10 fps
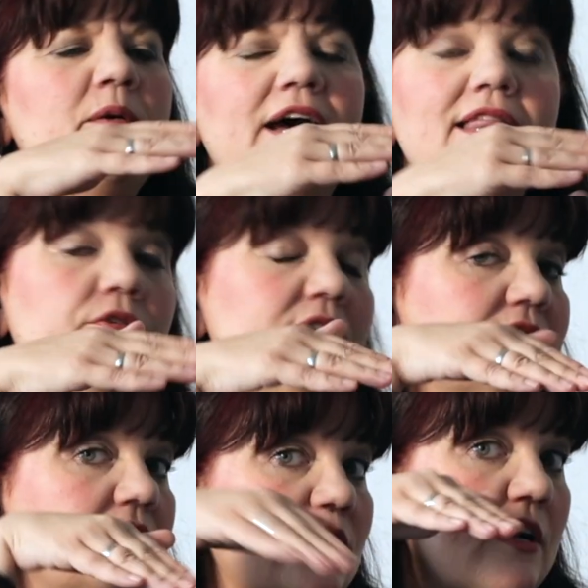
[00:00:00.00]
And the
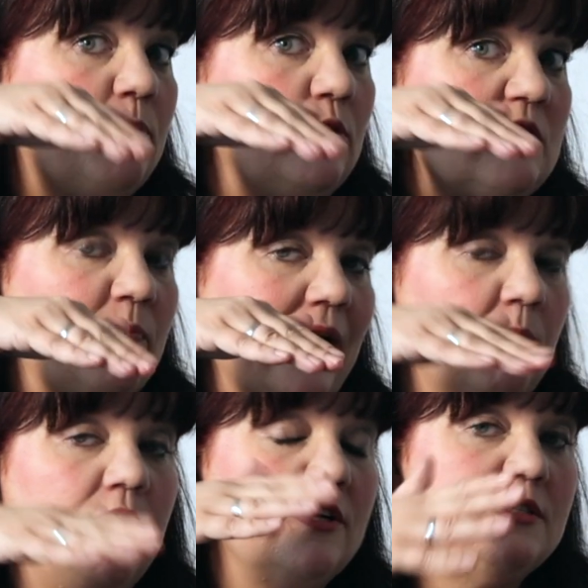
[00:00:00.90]
rest of the tongue pulls
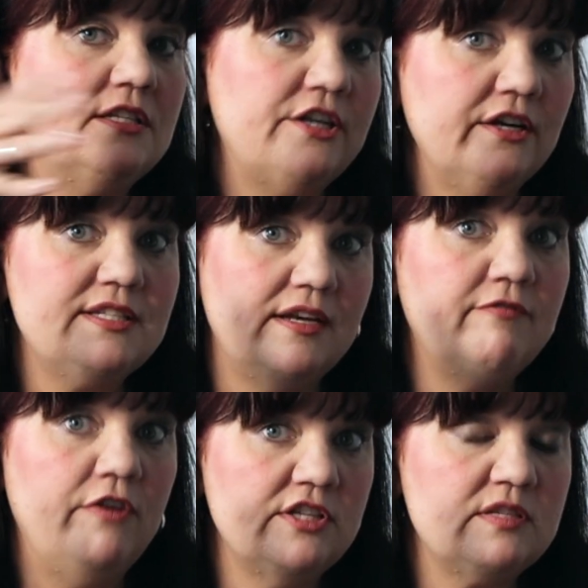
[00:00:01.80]
back because the tongue is an
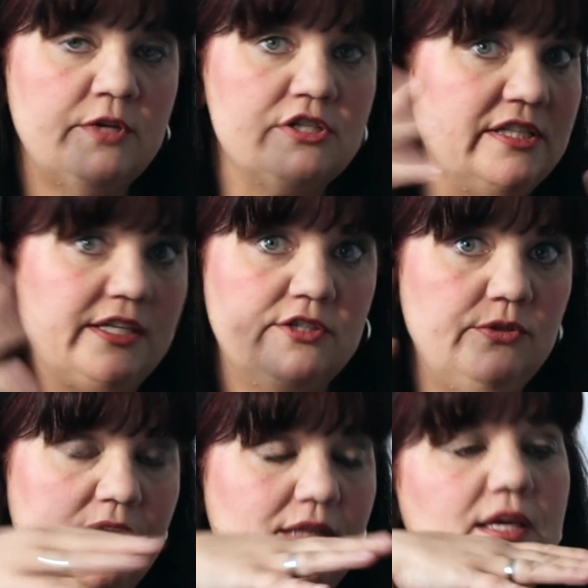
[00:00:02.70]
advanced muscle. It can
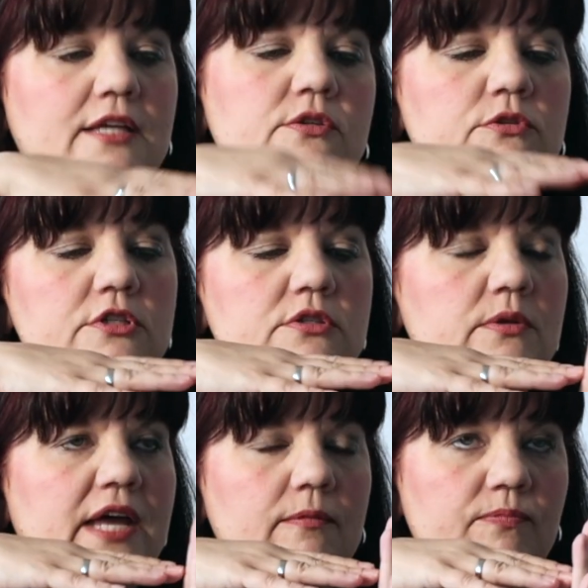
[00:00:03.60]
do anything. So just
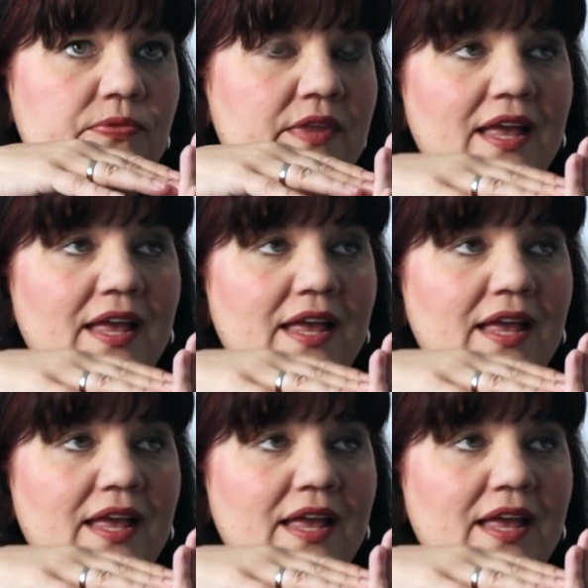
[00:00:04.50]
do that.